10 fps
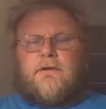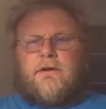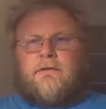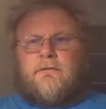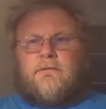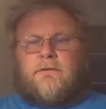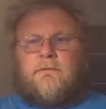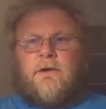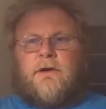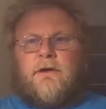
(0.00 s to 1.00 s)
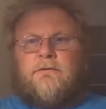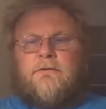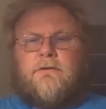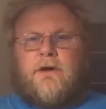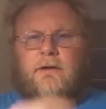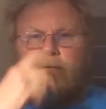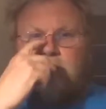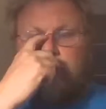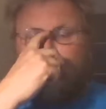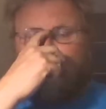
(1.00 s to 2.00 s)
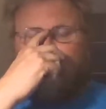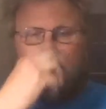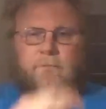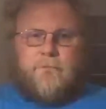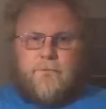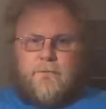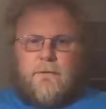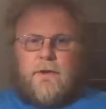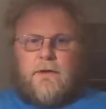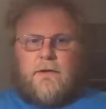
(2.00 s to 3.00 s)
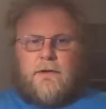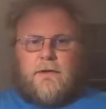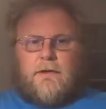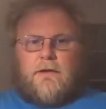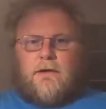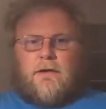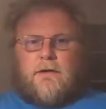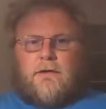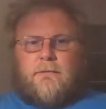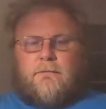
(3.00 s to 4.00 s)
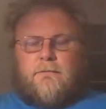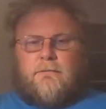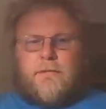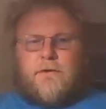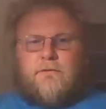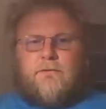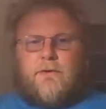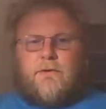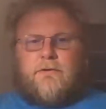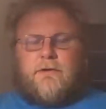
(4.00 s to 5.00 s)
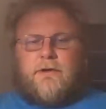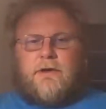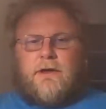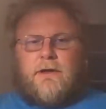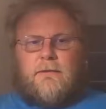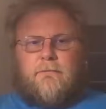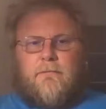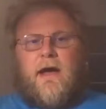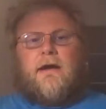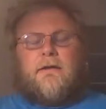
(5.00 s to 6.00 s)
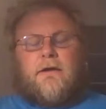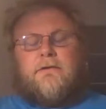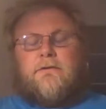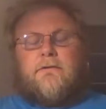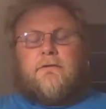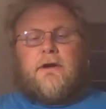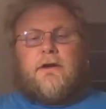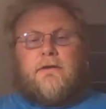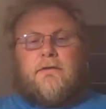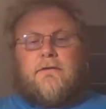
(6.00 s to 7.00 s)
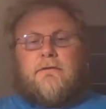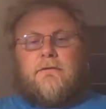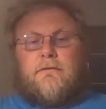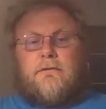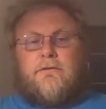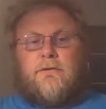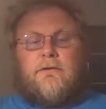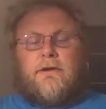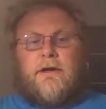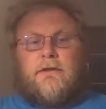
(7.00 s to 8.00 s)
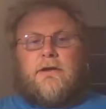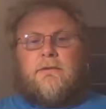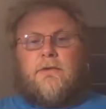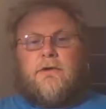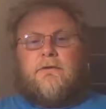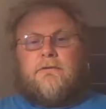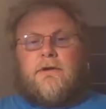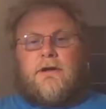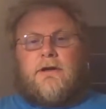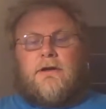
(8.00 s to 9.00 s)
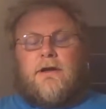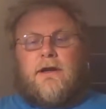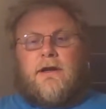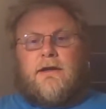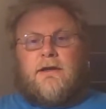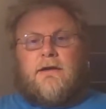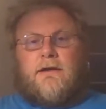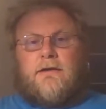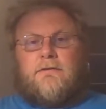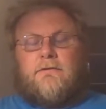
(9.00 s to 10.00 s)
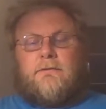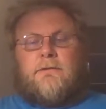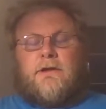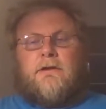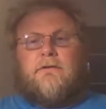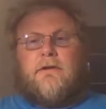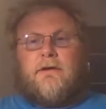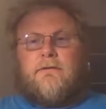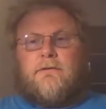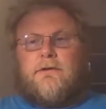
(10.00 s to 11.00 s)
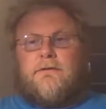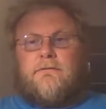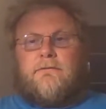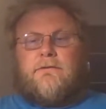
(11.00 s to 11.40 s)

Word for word: It was one of my go-to combos. Um, unfortunately, I backlashed the wraith shortly after I broke the rod and I stripped the gears out on it.